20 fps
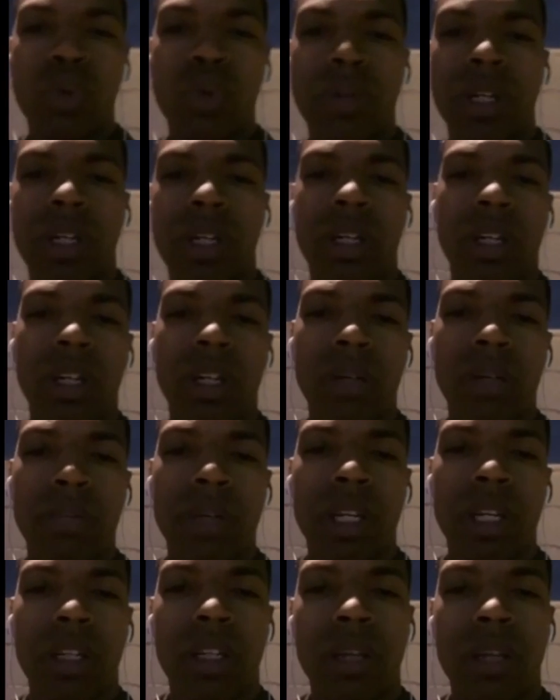
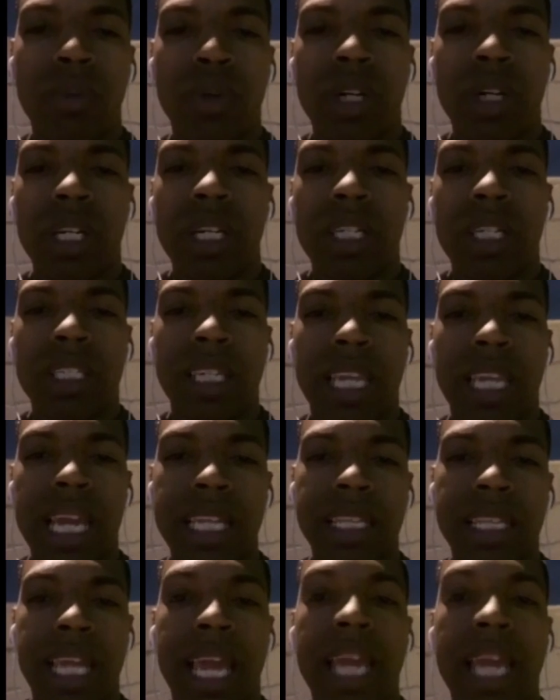Colombian community doesn't like the
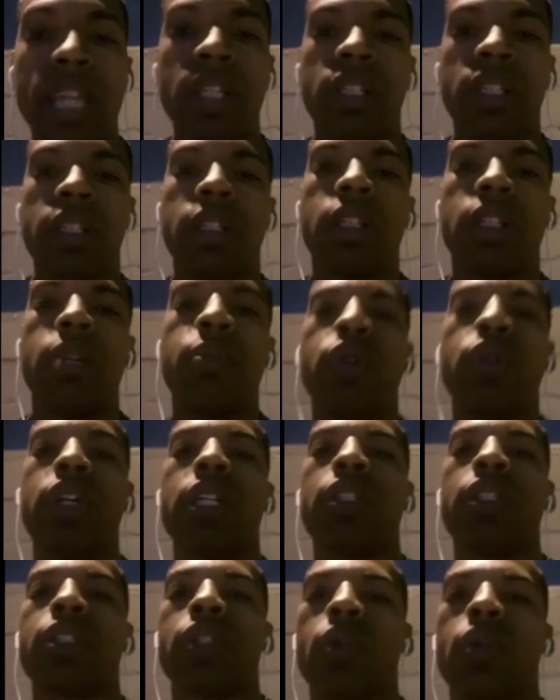Haitian community and
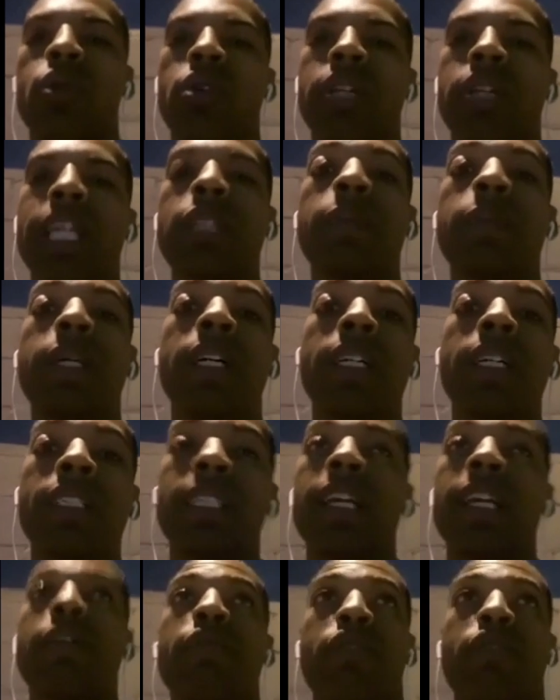so on. That's because they've
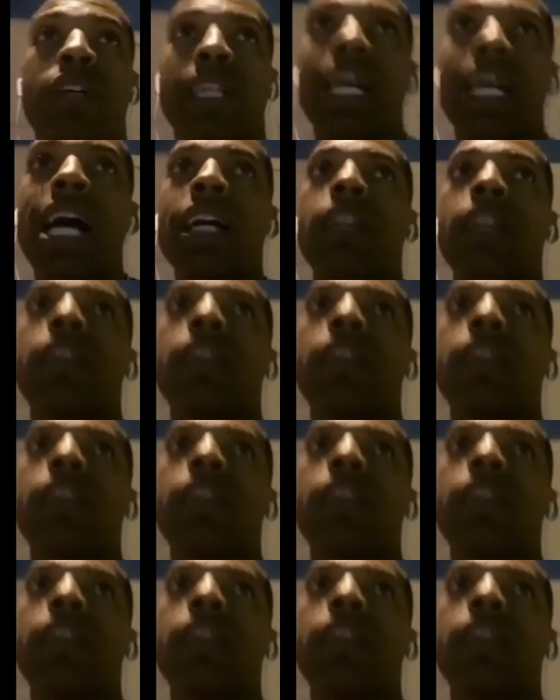forgotten their